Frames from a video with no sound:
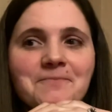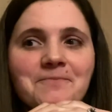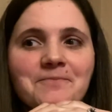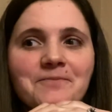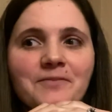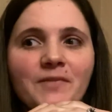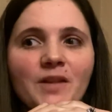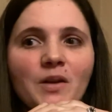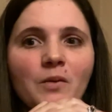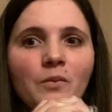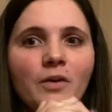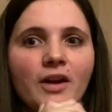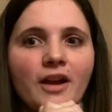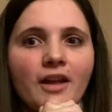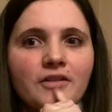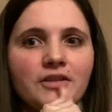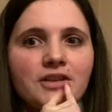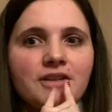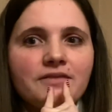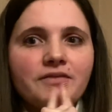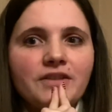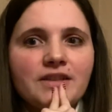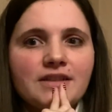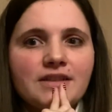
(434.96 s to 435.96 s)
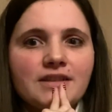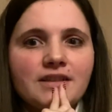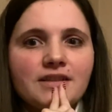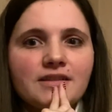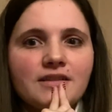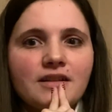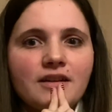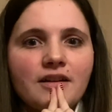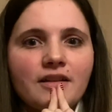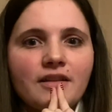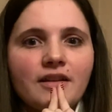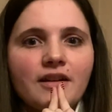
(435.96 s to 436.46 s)
What other differences
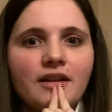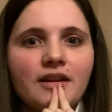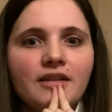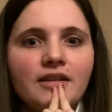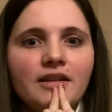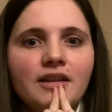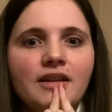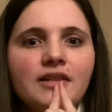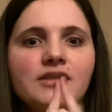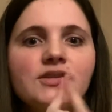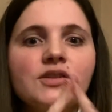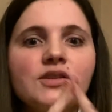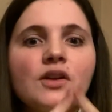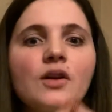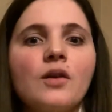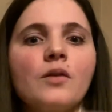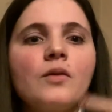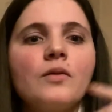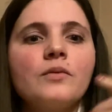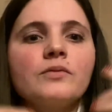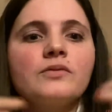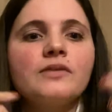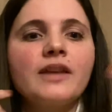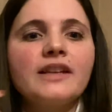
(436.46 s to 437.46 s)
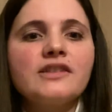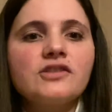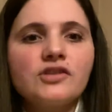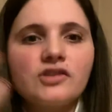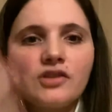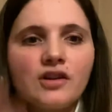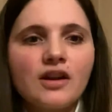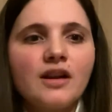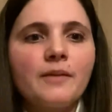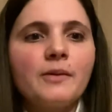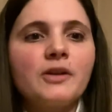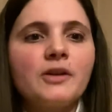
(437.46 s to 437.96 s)
are there? So let's just
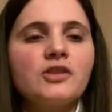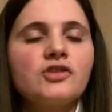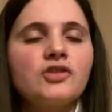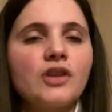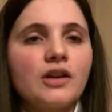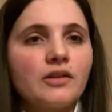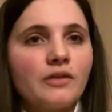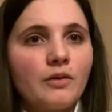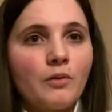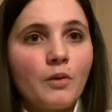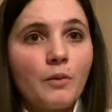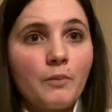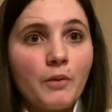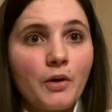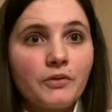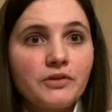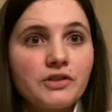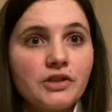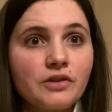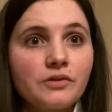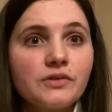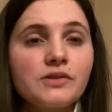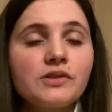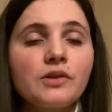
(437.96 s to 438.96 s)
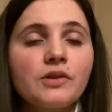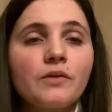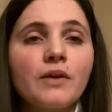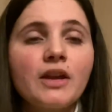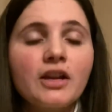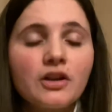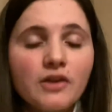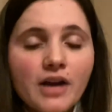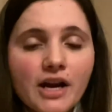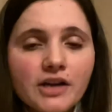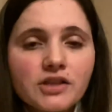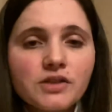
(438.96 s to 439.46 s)
talk about generally what both do. So
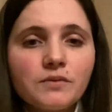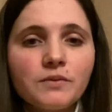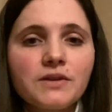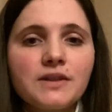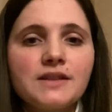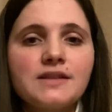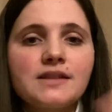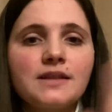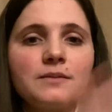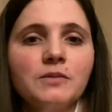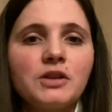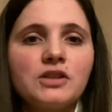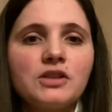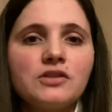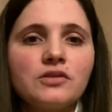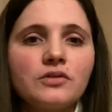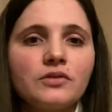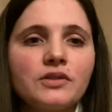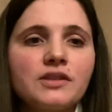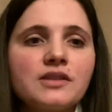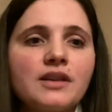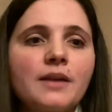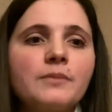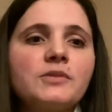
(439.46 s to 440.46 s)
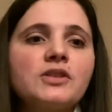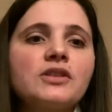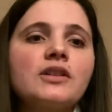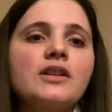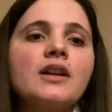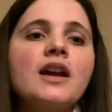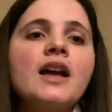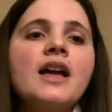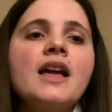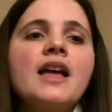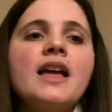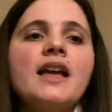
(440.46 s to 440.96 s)
interaction with the CB2 receptor
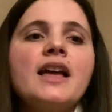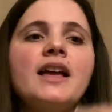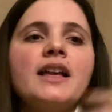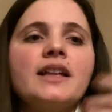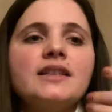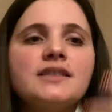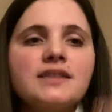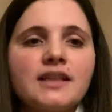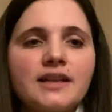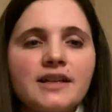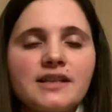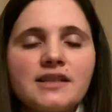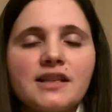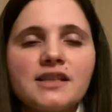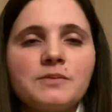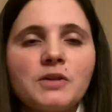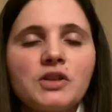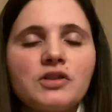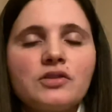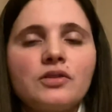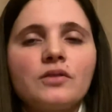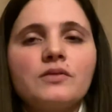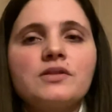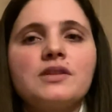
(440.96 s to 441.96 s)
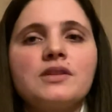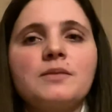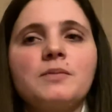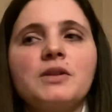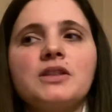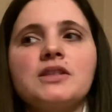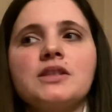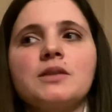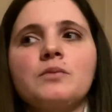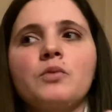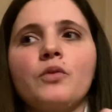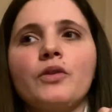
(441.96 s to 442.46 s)
in studies has been shown to be
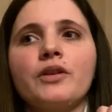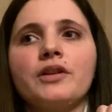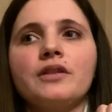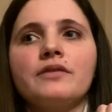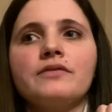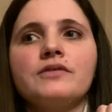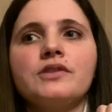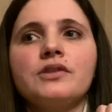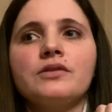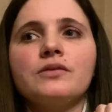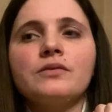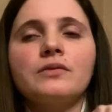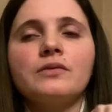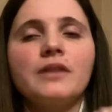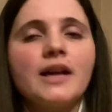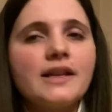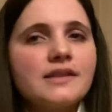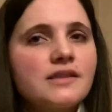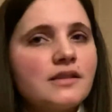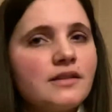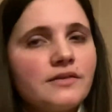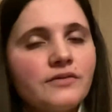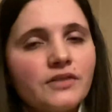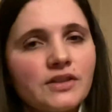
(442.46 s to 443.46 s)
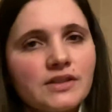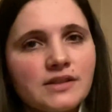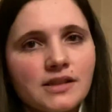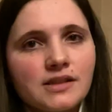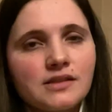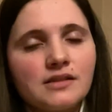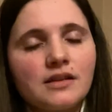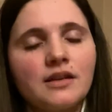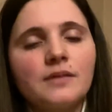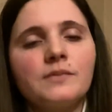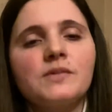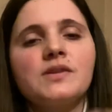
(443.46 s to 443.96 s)
supportive to lots of different
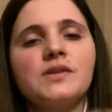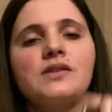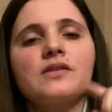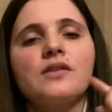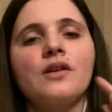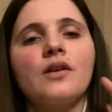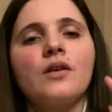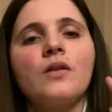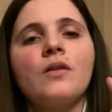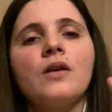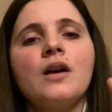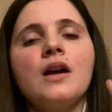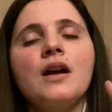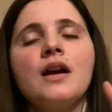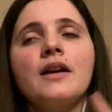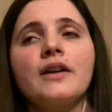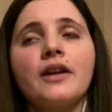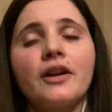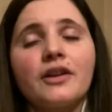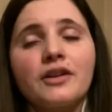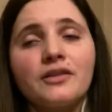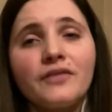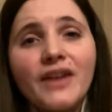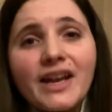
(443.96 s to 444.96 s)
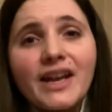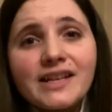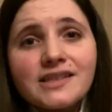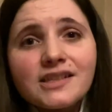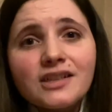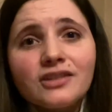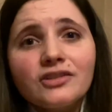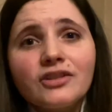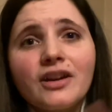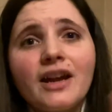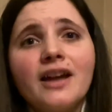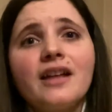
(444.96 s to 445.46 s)
systems. So
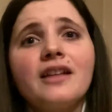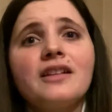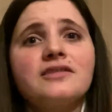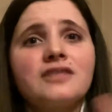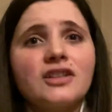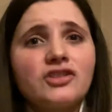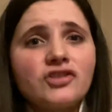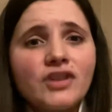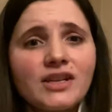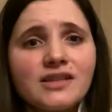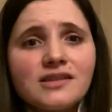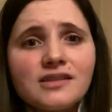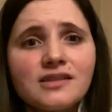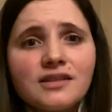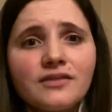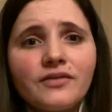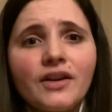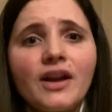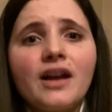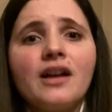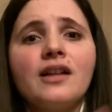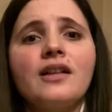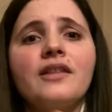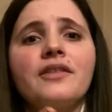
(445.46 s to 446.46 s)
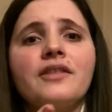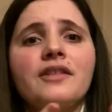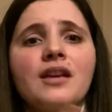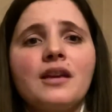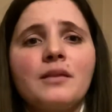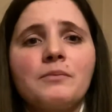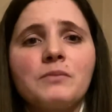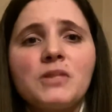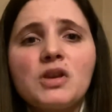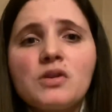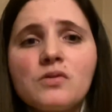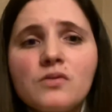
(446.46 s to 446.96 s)
cardiovascular health, digestive health,
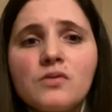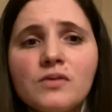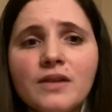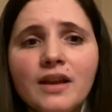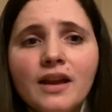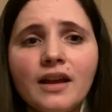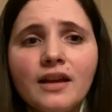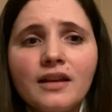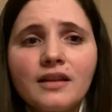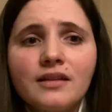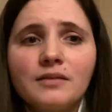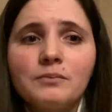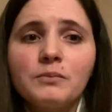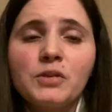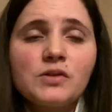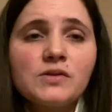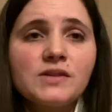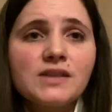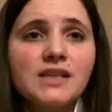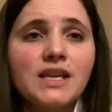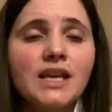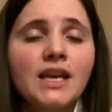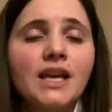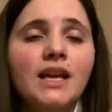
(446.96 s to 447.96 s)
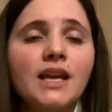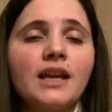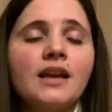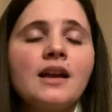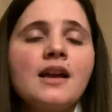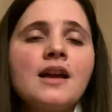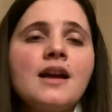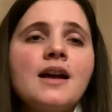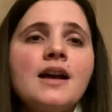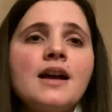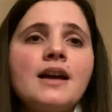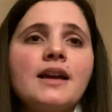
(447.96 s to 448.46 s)
immune boosting.
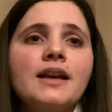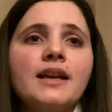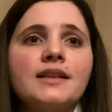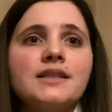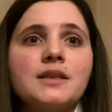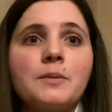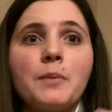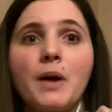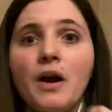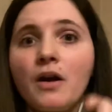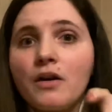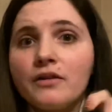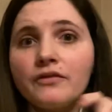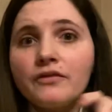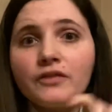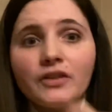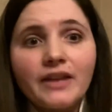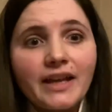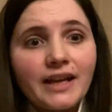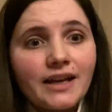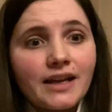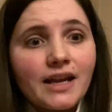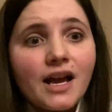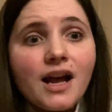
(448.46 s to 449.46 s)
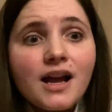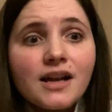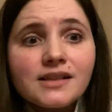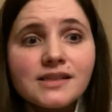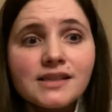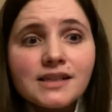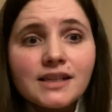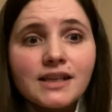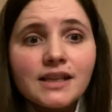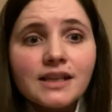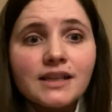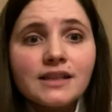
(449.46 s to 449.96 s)
It's a powerful
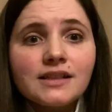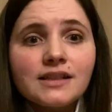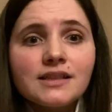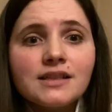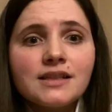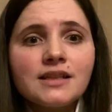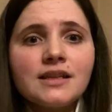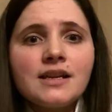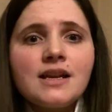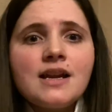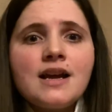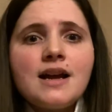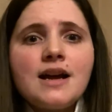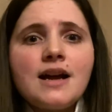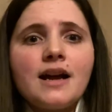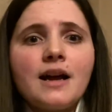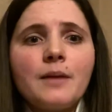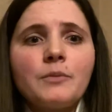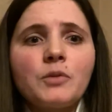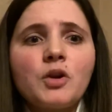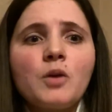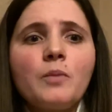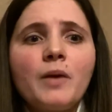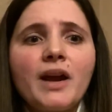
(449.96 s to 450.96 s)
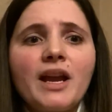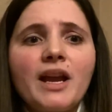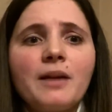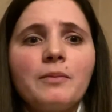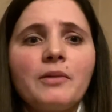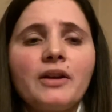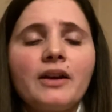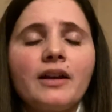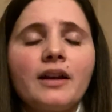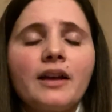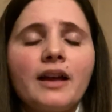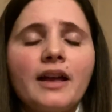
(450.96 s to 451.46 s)
antioxidant.
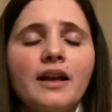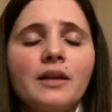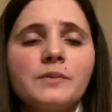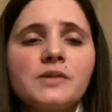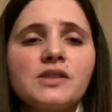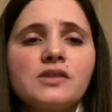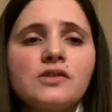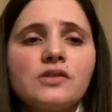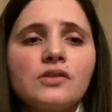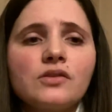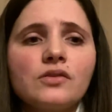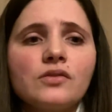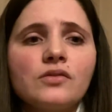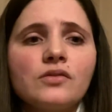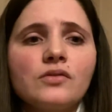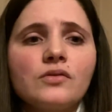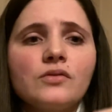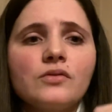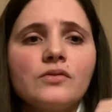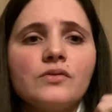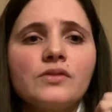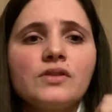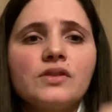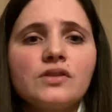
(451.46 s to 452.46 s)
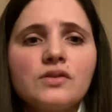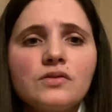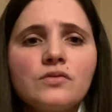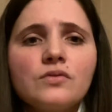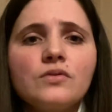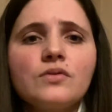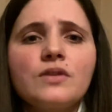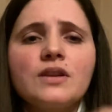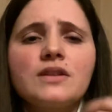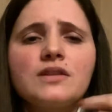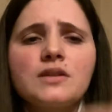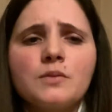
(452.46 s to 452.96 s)
Copaiba helps to soothe
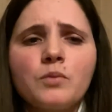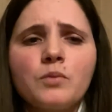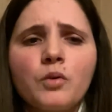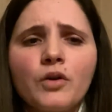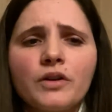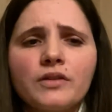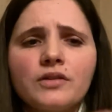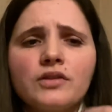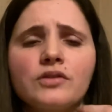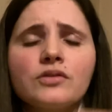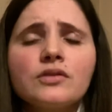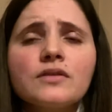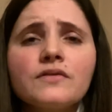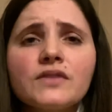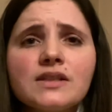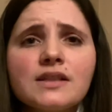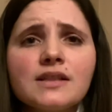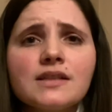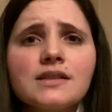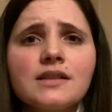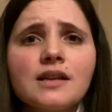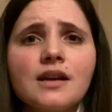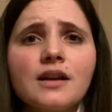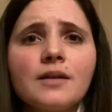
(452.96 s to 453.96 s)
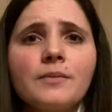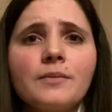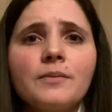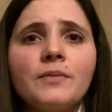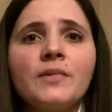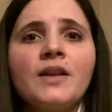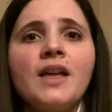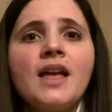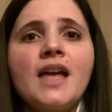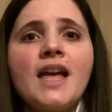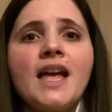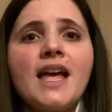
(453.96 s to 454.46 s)
and support the nervous system.
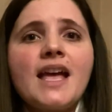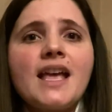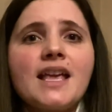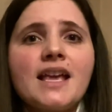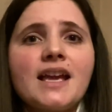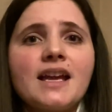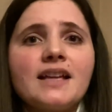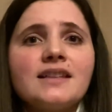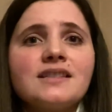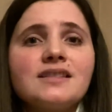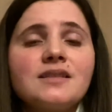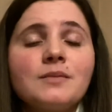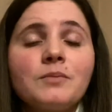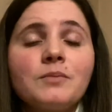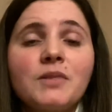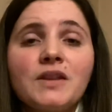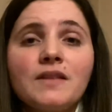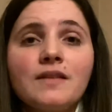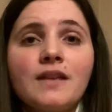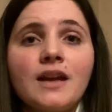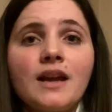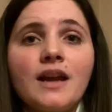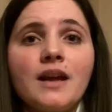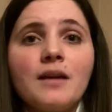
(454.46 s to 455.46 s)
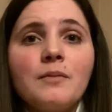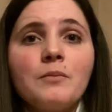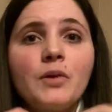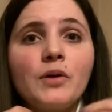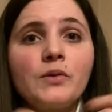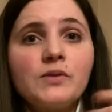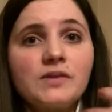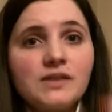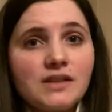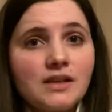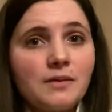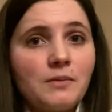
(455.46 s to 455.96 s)
And something that both
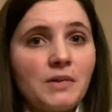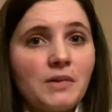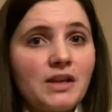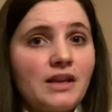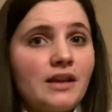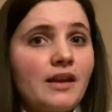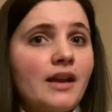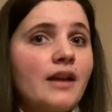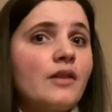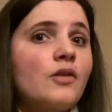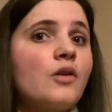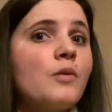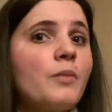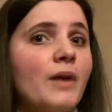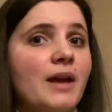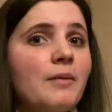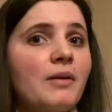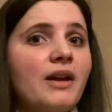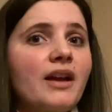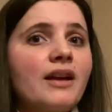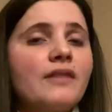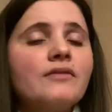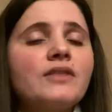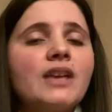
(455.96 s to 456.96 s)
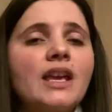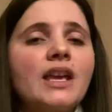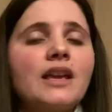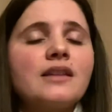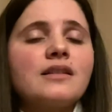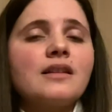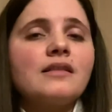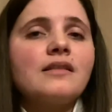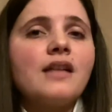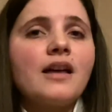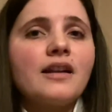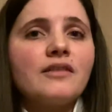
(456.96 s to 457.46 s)
CBD and Copaiba have gained a
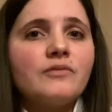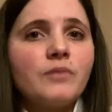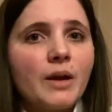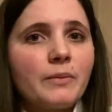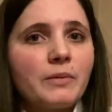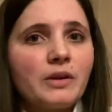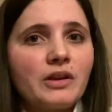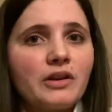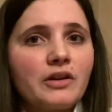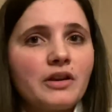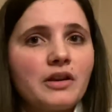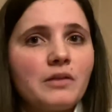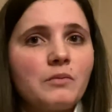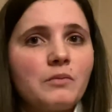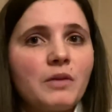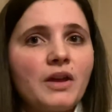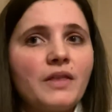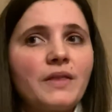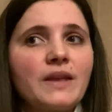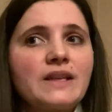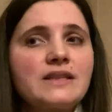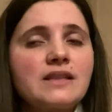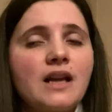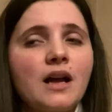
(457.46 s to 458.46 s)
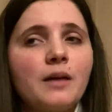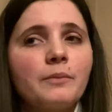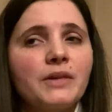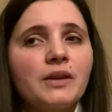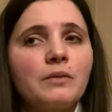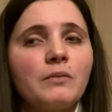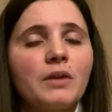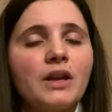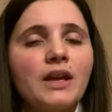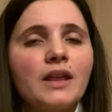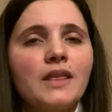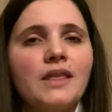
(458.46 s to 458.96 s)
lot of popularity with is helping
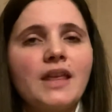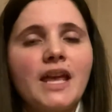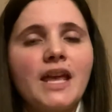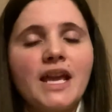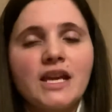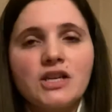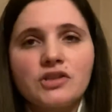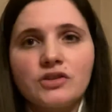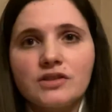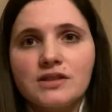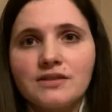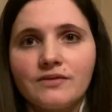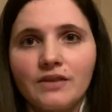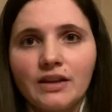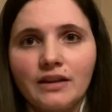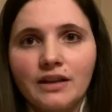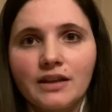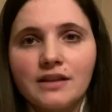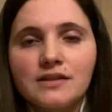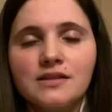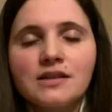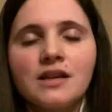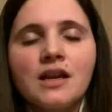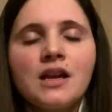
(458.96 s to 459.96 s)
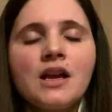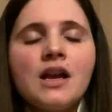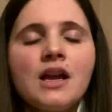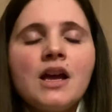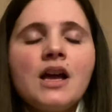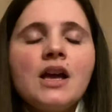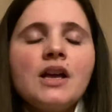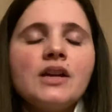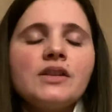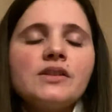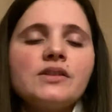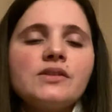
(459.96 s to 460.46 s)
with anxious feelings.
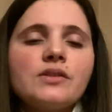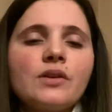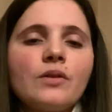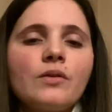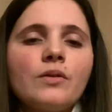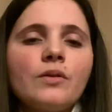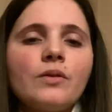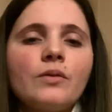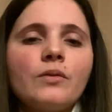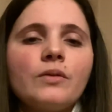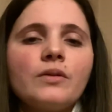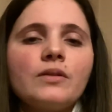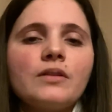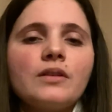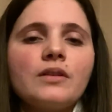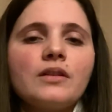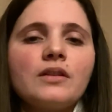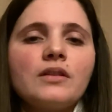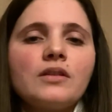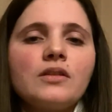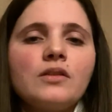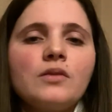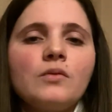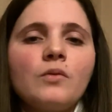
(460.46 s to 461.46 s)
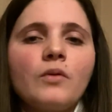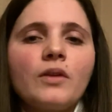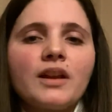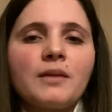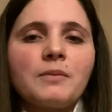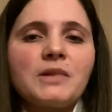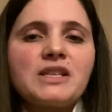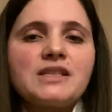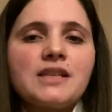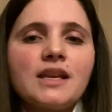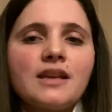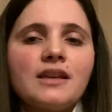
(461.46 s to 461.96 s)
So you want to be
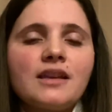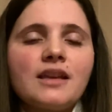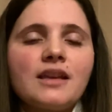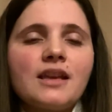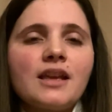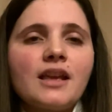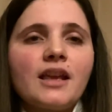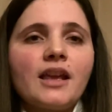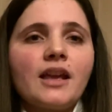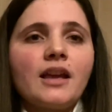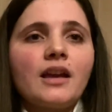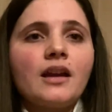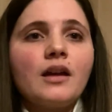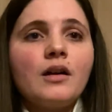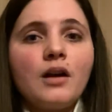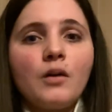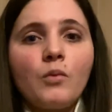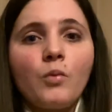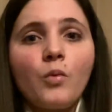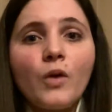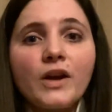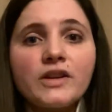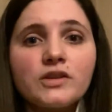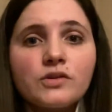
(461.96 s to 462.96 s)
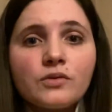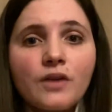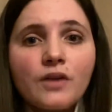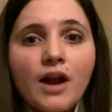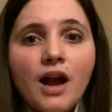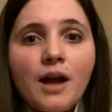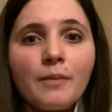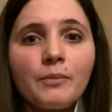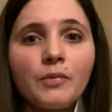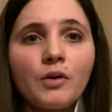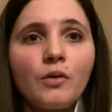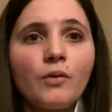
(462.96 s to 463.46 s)
taking 1
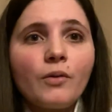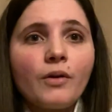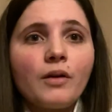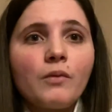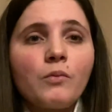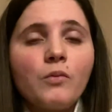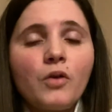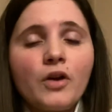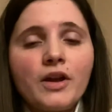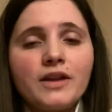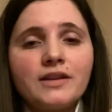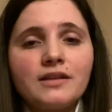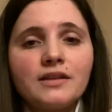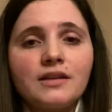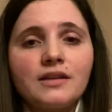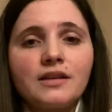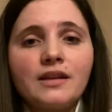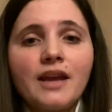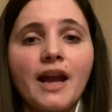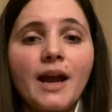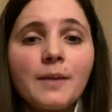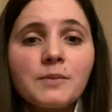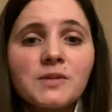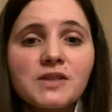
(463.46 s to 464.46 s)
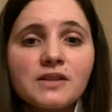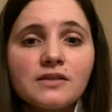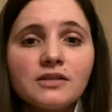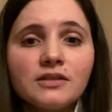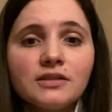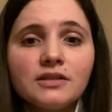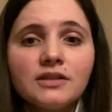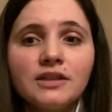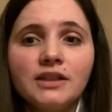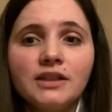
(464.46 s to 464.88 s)
drop or 1 capsule